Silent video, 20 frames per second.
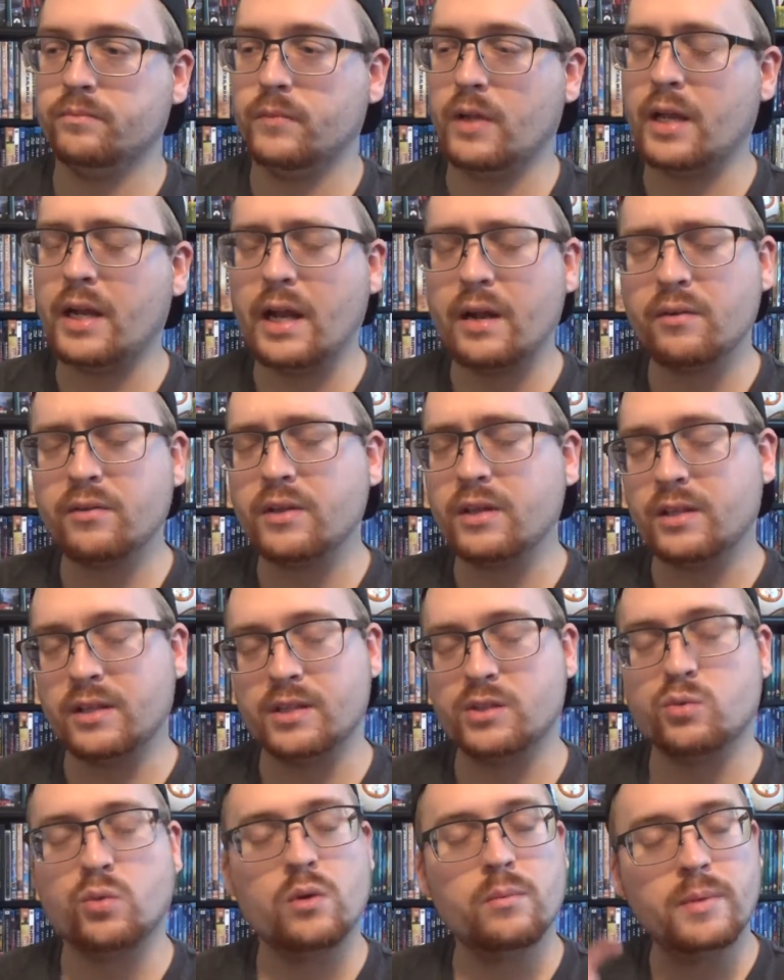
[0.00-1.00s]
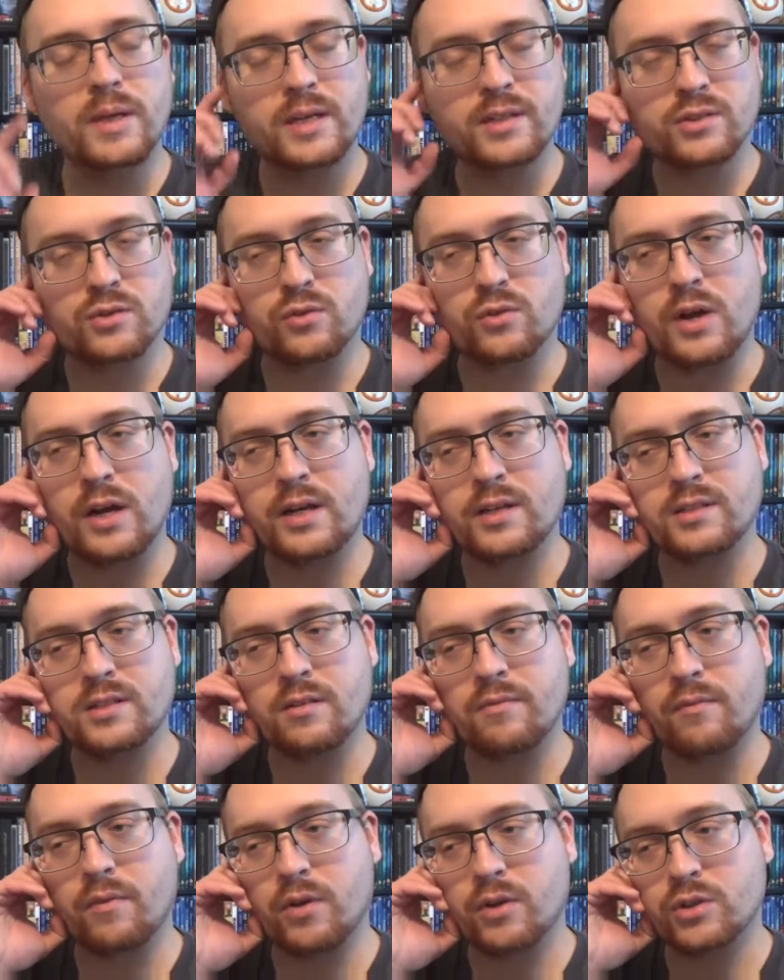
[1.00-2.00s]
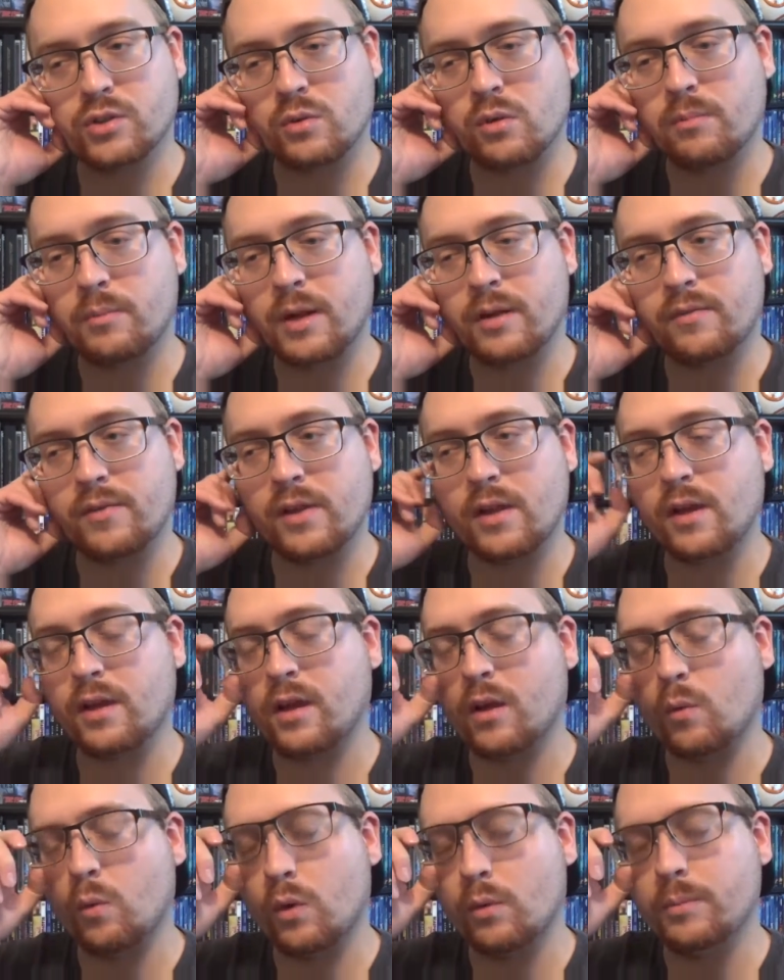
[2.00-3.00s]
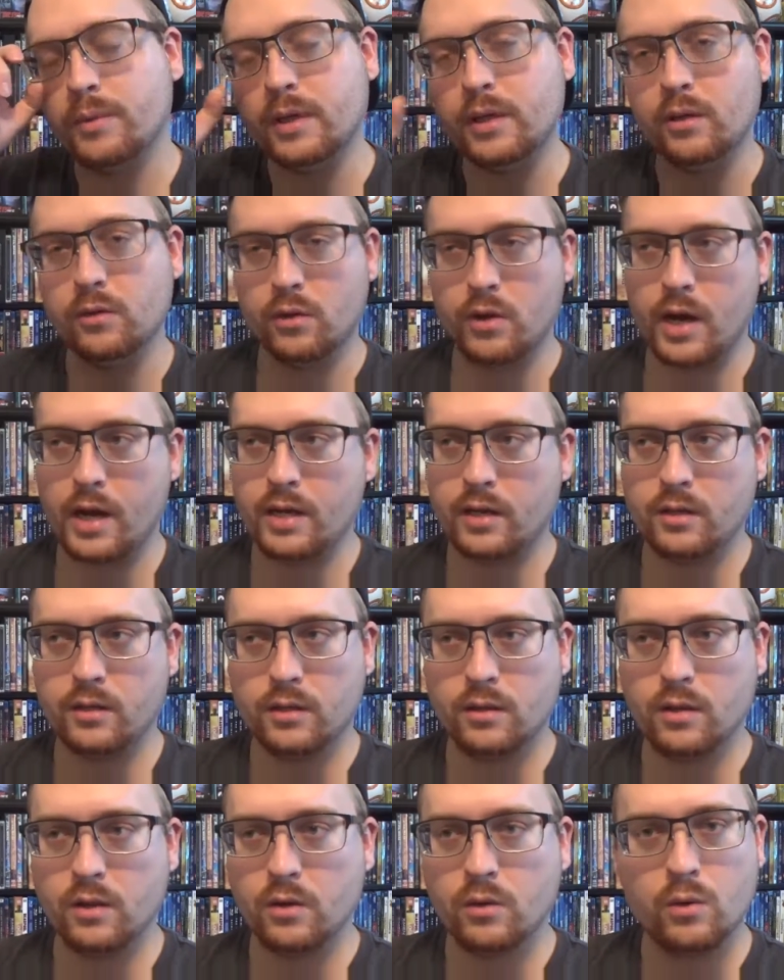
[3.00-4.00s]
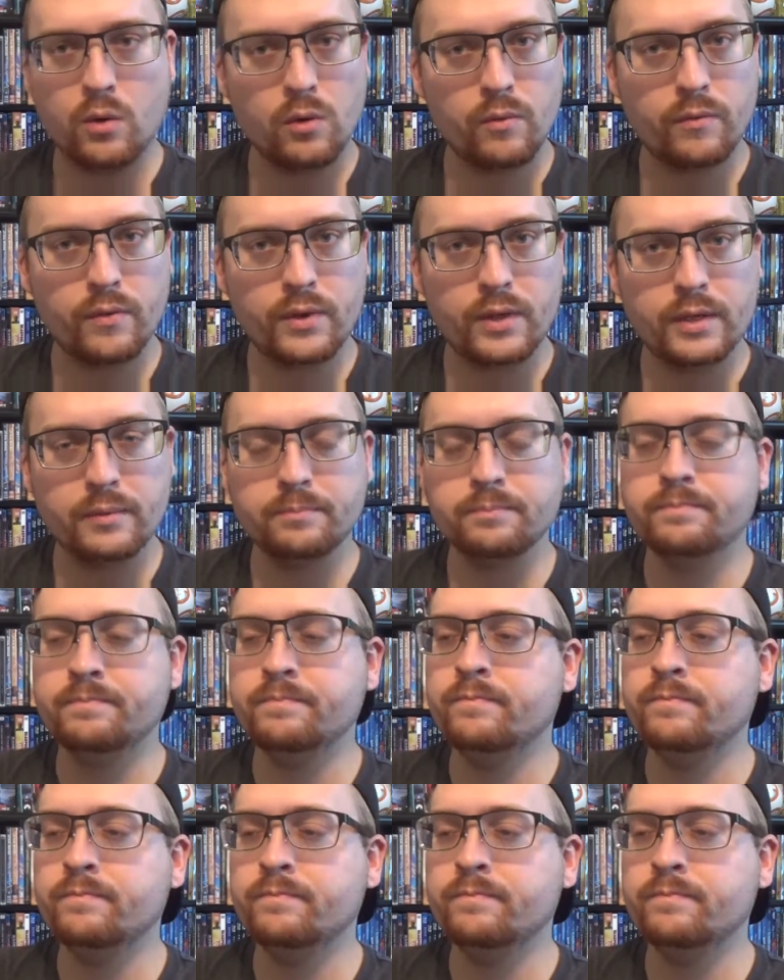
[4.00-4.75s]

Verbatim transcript: And I don't think this one will be as great as the first one, but I feel like it will be great, though, hopefully.